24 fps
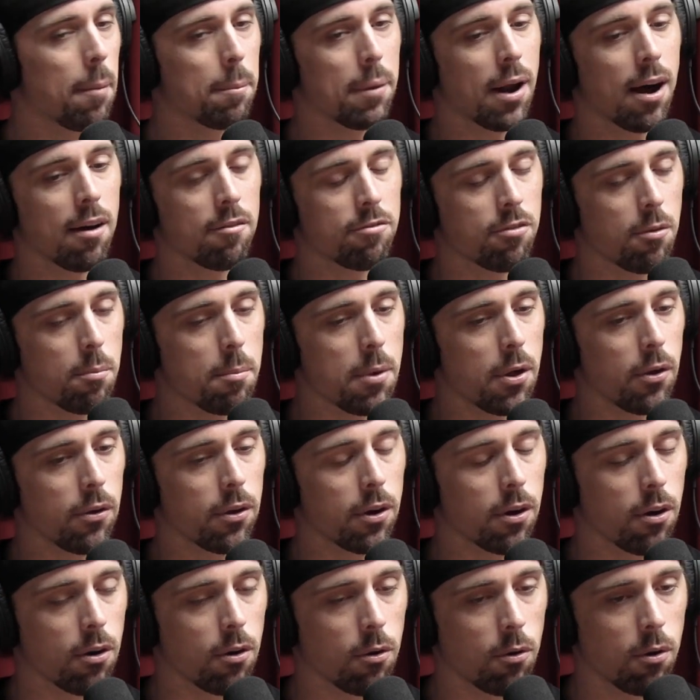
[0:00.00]
I'm not
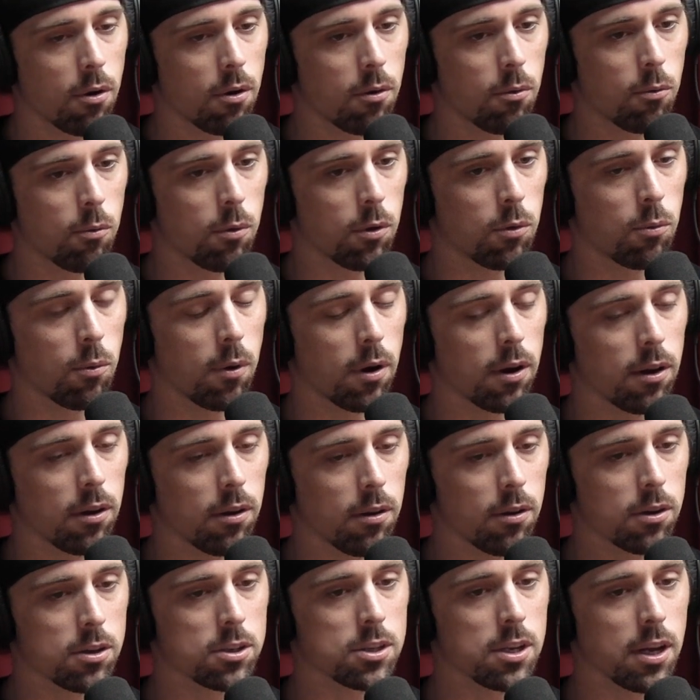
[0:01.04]
familiar with what
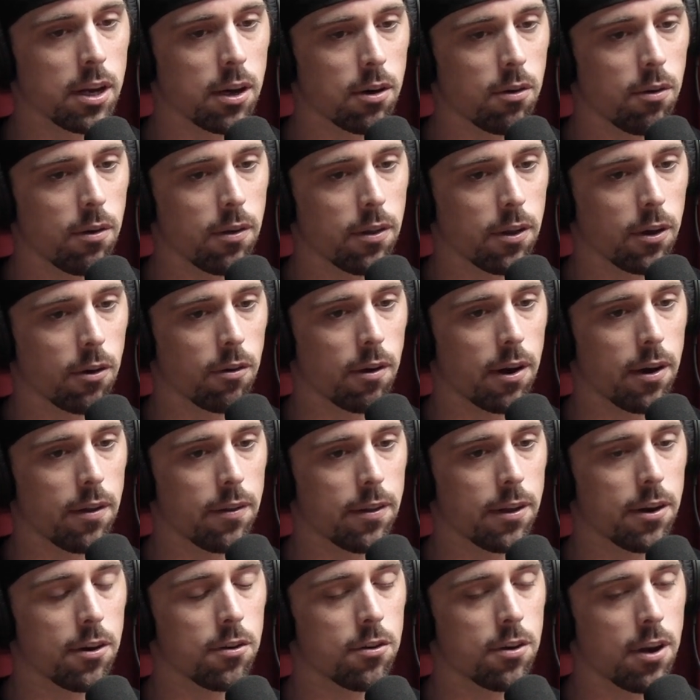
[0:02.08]
it looks like on the
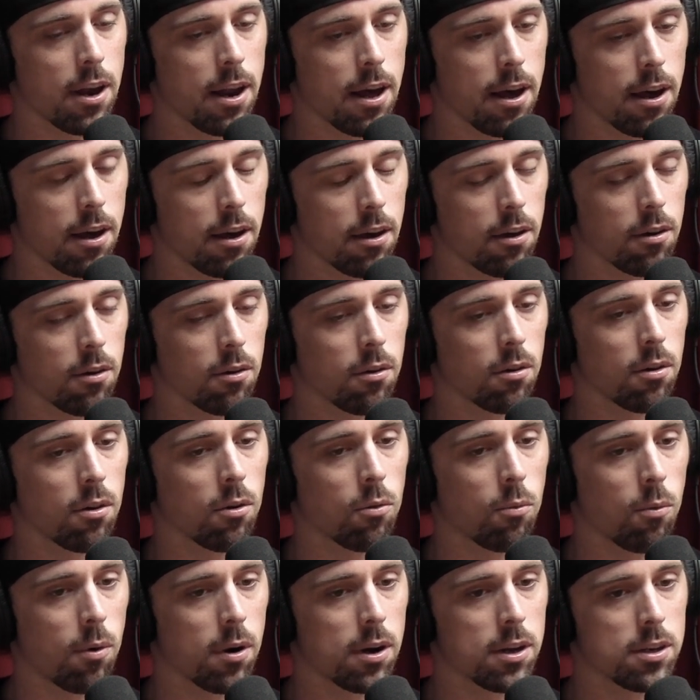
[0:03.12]
ground there today or
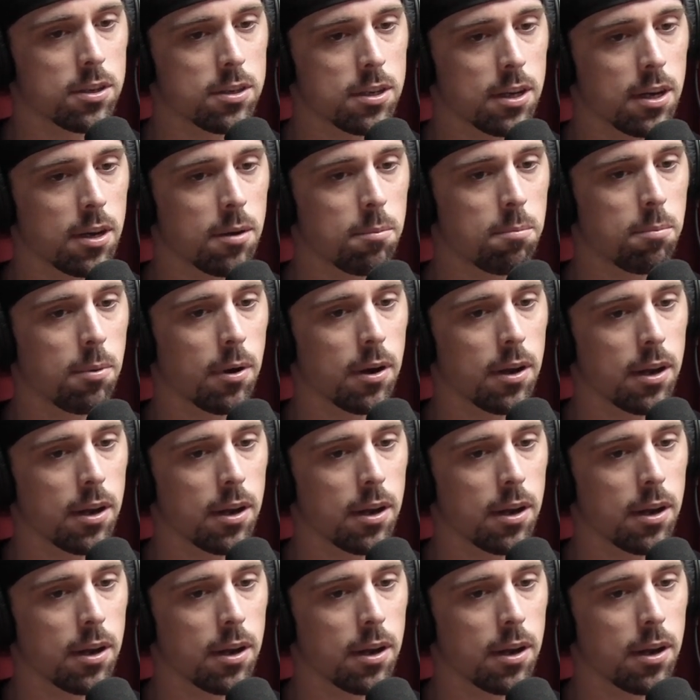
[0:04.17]
what it did,